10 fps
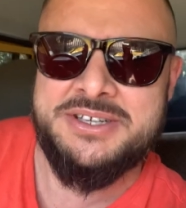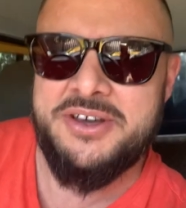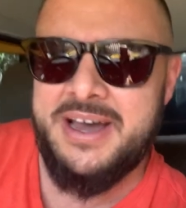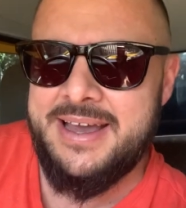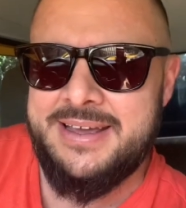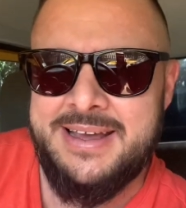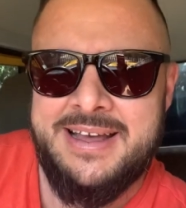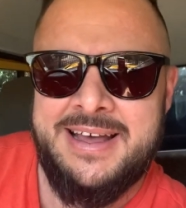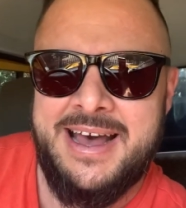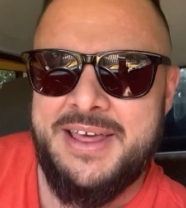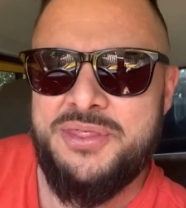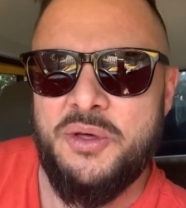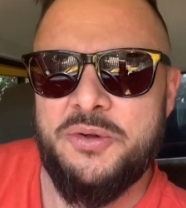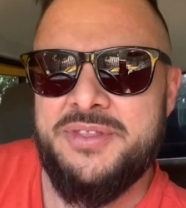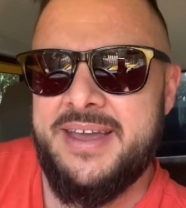You know, I
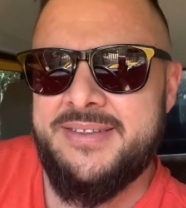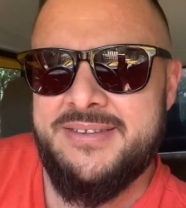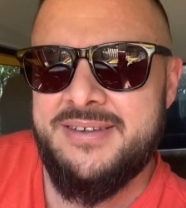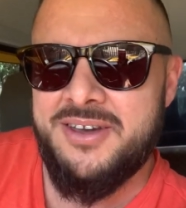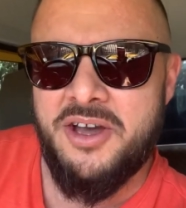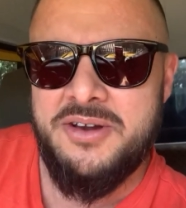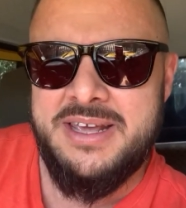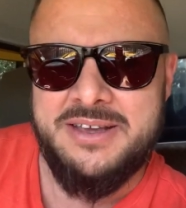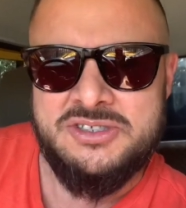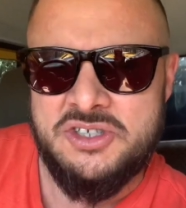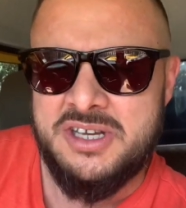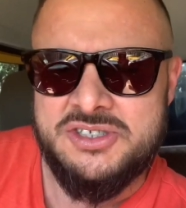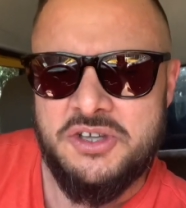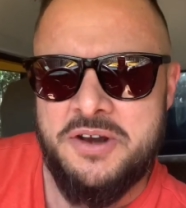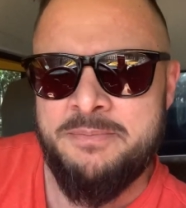thought that only a
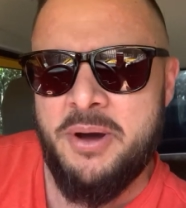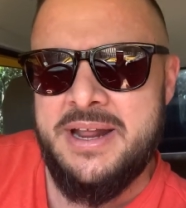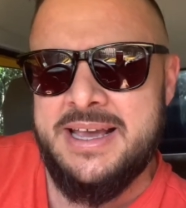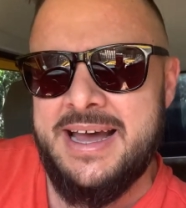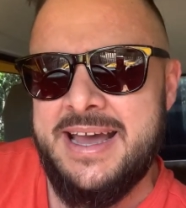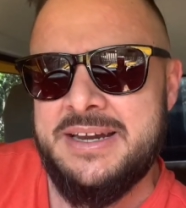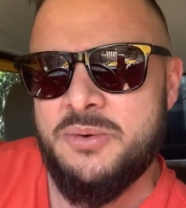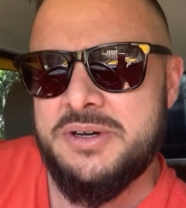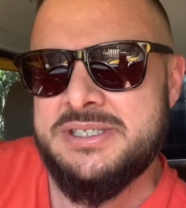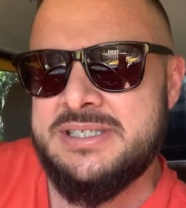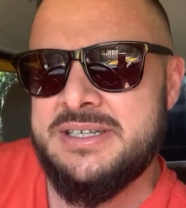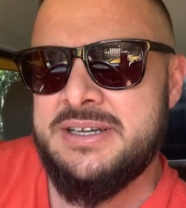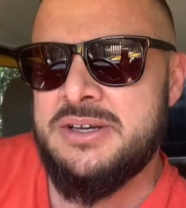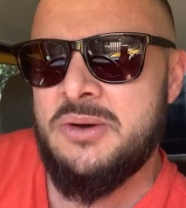certain body kind was